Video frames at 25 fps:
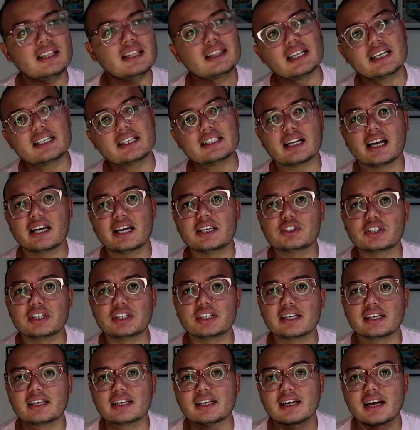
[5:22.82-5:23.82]
light,
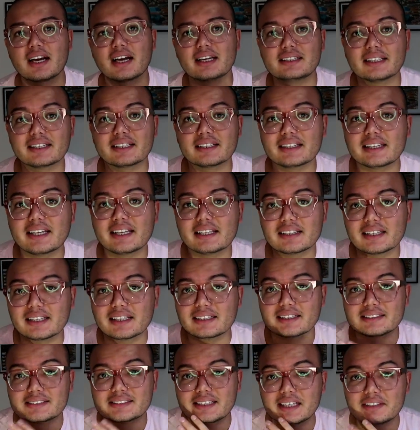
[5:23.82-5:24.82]
hydrating. I didn't get
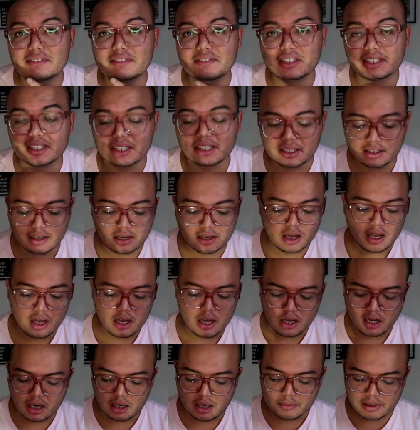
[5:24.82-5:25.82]
the tight feeling
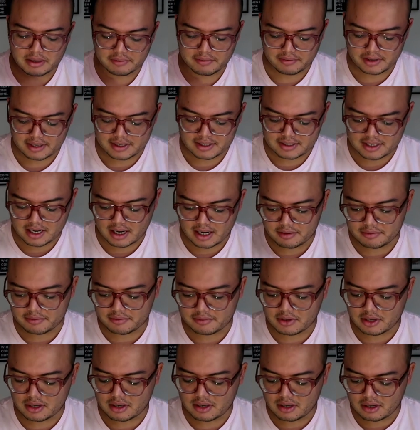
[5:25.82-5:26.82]
on my face
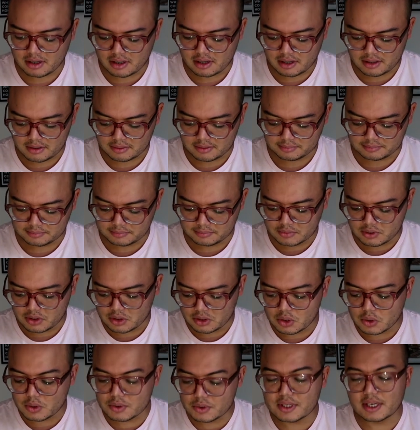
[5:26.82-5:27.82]
after
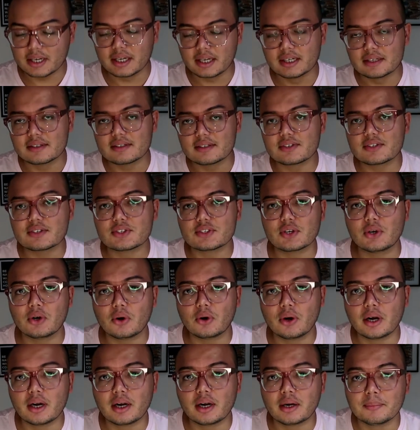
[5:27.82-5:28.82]
using it,
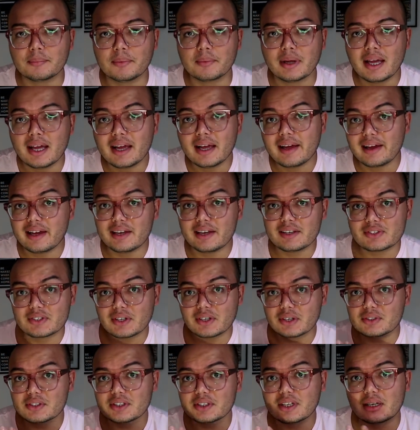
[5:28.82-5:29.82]
so I
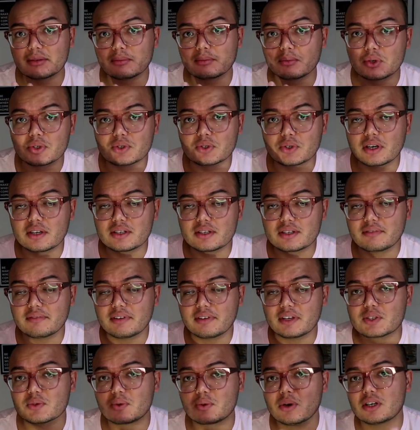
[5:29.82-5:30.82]
stuck to that moisturizing
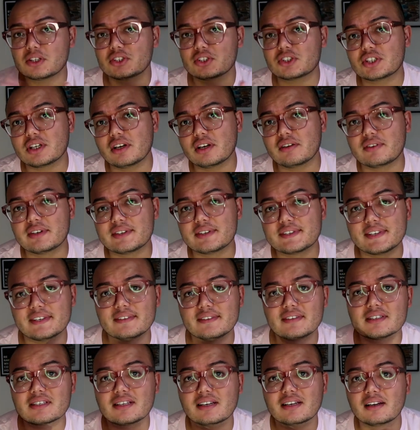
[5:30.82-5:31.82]
face wash ever
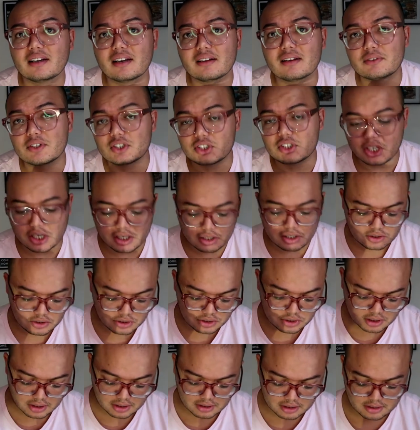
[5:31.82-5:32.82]
since, and I never
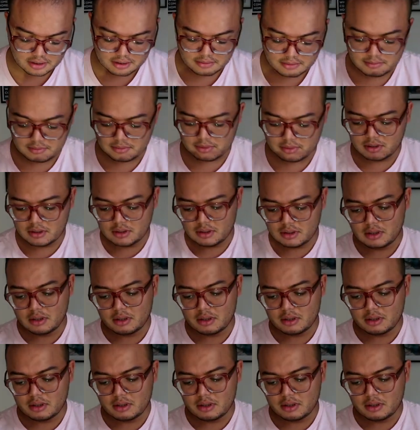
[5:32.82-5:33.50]
changed. And